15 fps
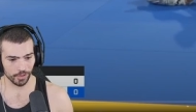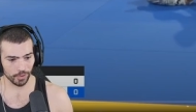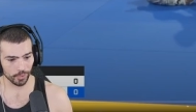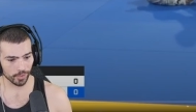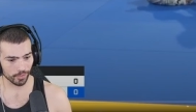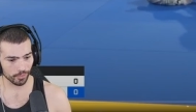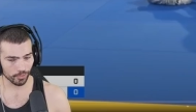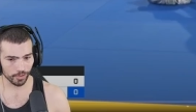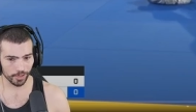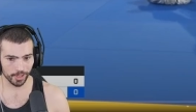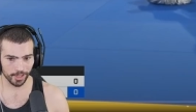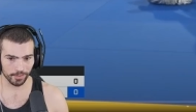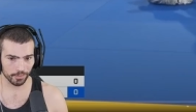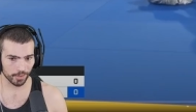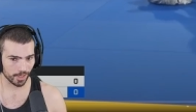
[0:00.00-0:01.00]
you are
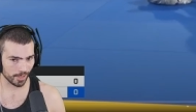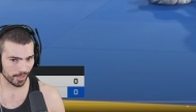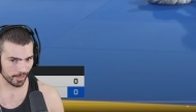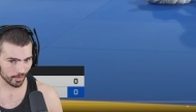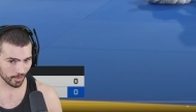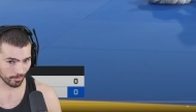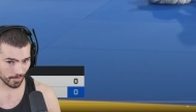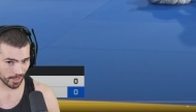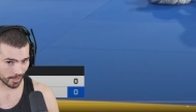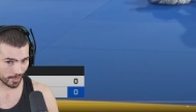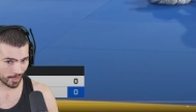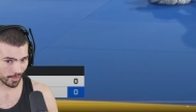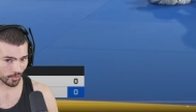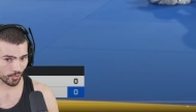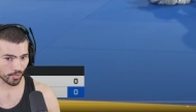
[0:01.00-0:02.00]
really reliant on being a
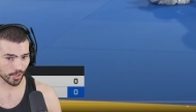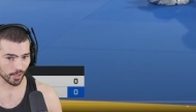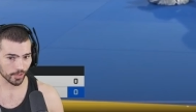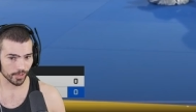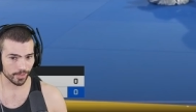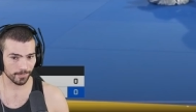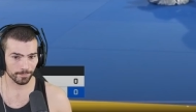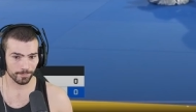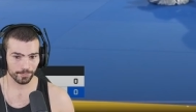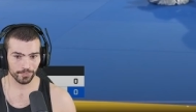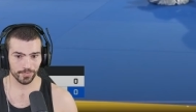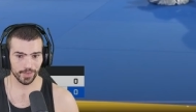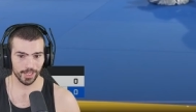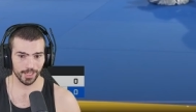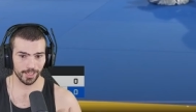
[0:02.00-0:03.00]
lot stronger
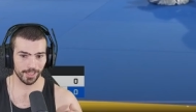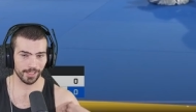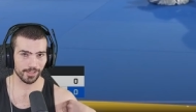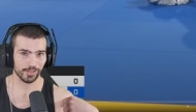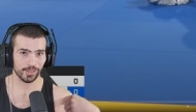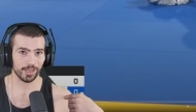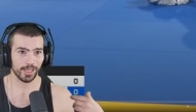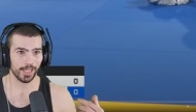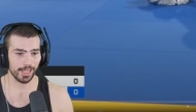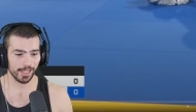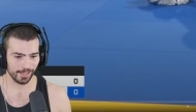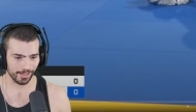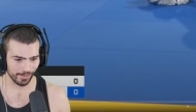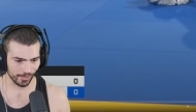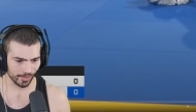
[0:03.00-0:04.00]
than his
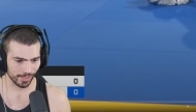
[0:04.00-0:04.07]
legs,